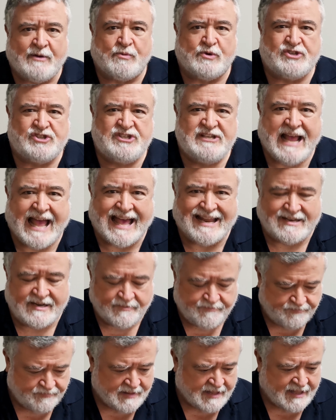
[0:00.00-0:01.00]
was dead.
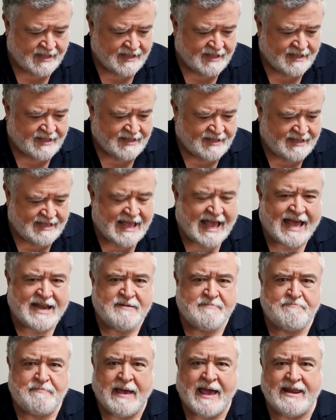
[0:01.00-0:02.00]
He
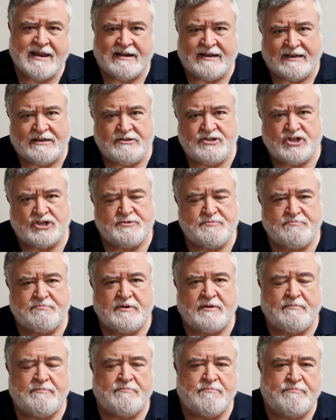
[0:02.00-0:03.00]
hadn't paid it. He just,
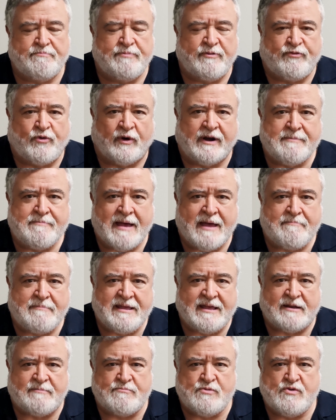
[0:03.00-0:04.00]
before he met
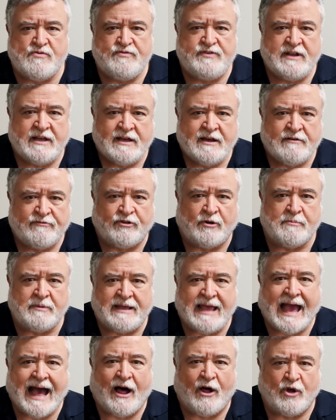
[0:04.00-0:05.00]
me, had moved from
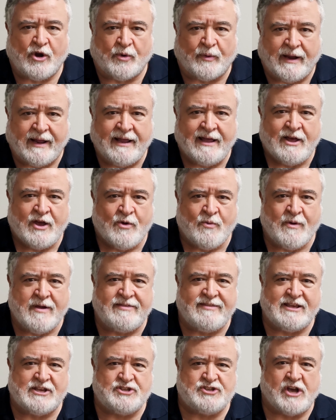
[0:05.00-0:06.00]
Calgary
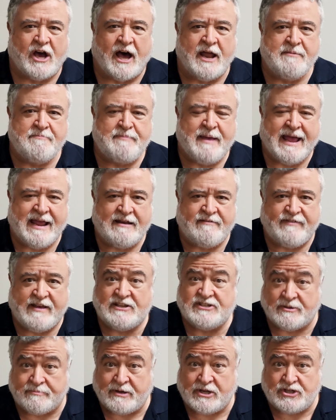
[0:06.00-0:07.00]
with this unpaid
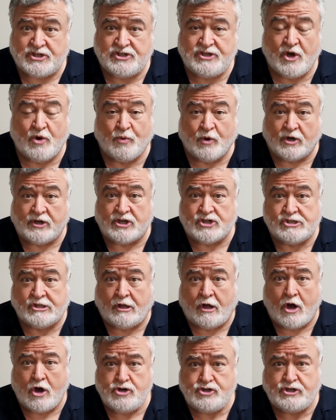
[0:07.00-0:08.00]
Visa, but it still worked as
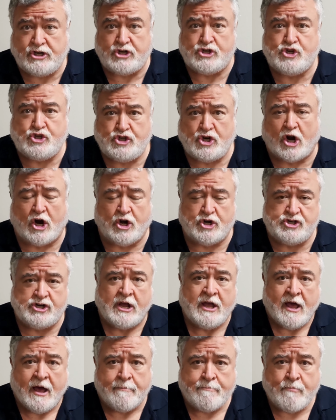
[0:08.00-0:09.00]
long as you didn't charge
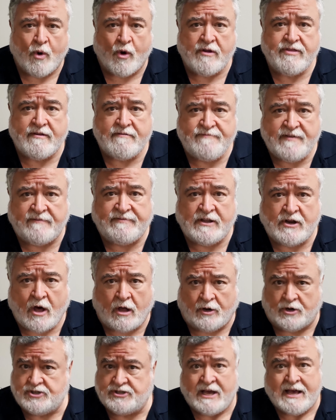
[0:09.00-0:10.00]
more than
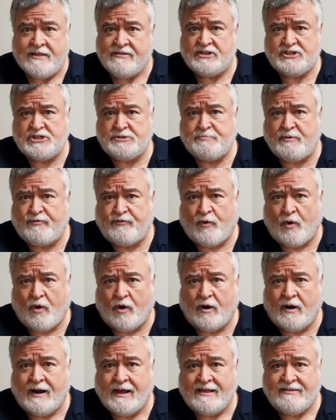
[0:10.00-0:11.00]
$50. This is
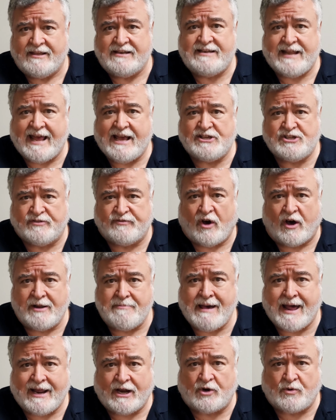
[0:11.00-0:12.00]
before the days of
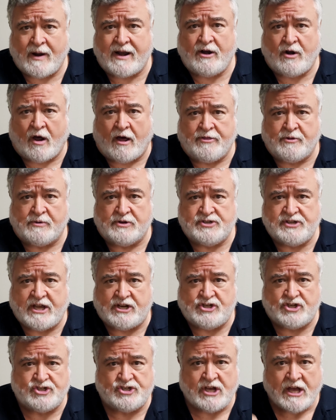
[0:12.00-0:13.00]
automatic credit
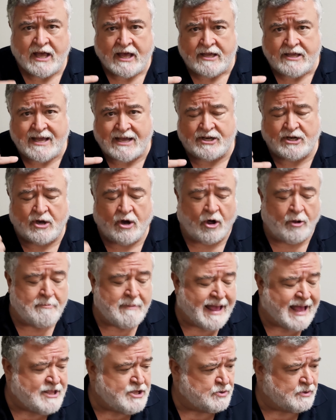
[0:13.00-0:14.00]
authorizations. You had to call
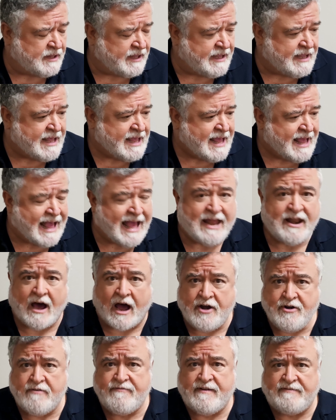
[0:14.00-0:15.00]
manually, and
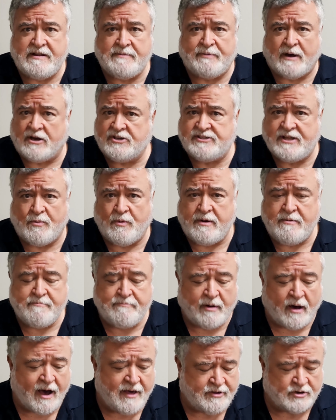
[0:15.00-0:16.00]
under $50, they wouldn't
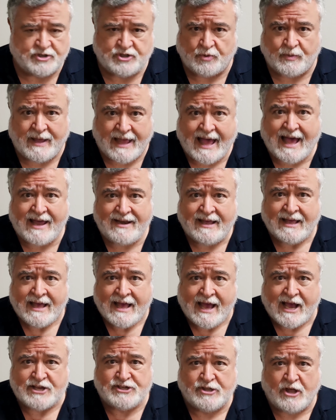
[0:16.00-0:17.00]
bother. So we had,
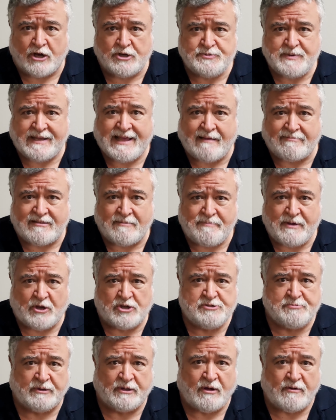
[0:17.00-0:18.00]
as long as we kept the
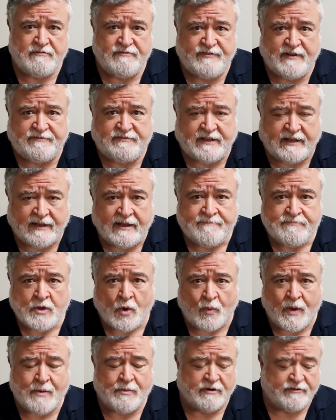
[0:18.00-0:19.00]
bills below 50,
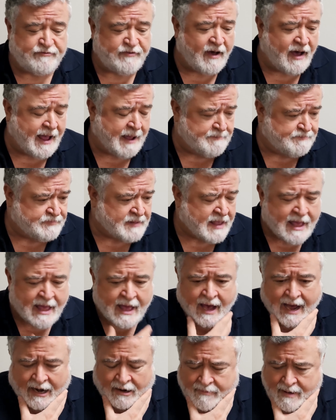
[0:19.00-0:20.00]
we were fine.
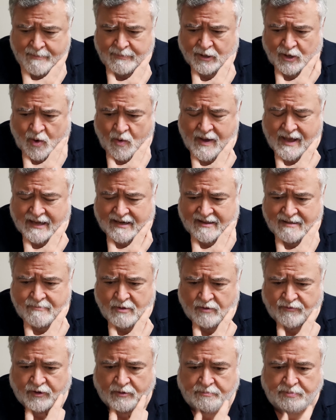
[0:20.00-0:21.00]
I remember going into the
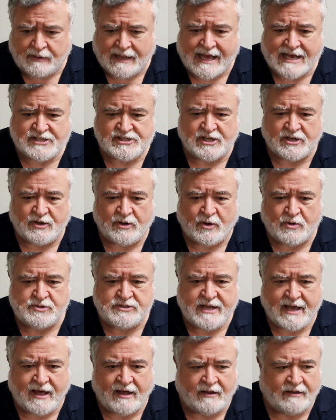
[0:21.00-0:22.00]
Milford Plaza
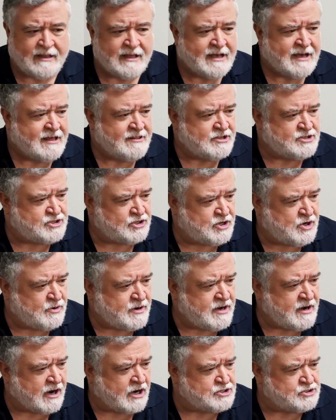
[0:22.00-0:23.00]
Hotel, the
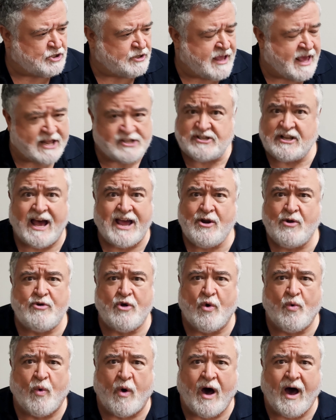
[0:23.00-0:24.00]
security guards looking at us, and I don't
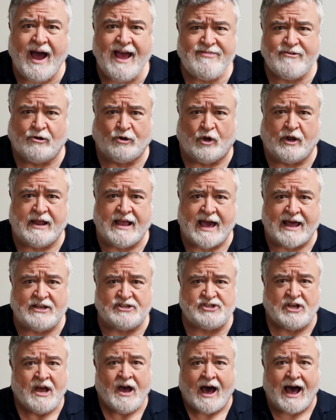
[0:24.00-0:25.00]
know why they're looking at
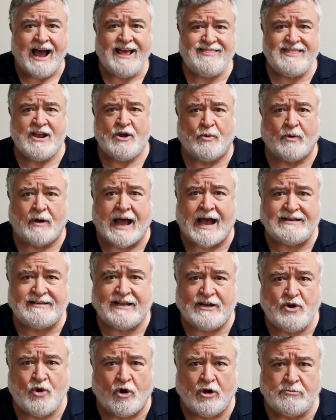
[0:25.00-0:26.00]
us. I think we're
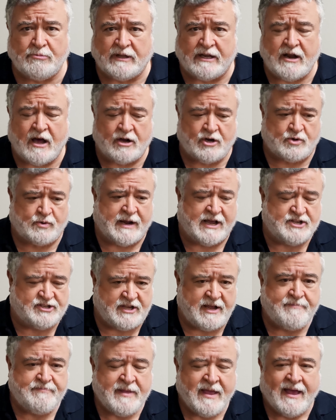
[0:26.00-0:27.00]
acting normally, not
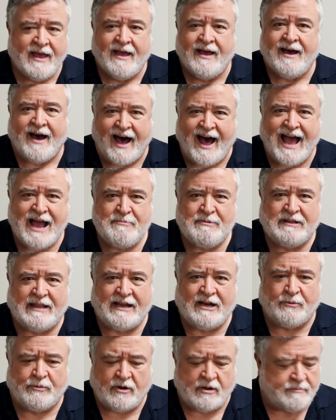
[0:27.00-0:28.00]
crazy. Hi, we'd
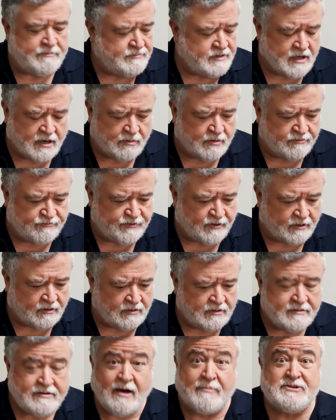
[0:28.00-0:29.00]
like a room. No, we're full.
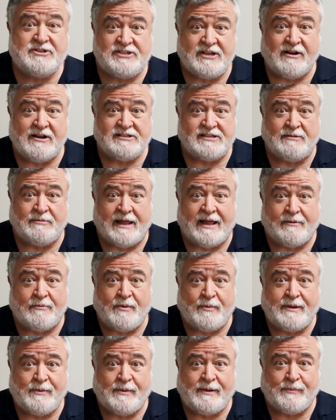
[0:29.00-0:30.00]
No, but seriously,
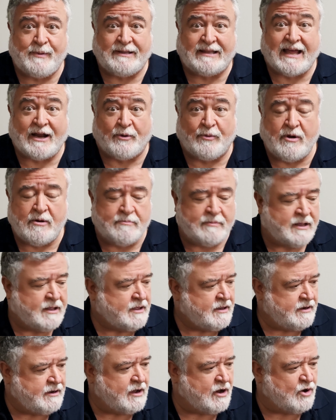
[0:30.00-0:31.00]
we'd like a room.
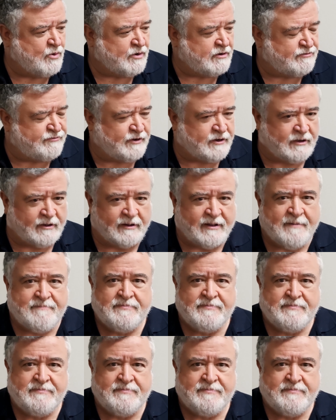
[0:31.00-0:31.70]
No, we're full.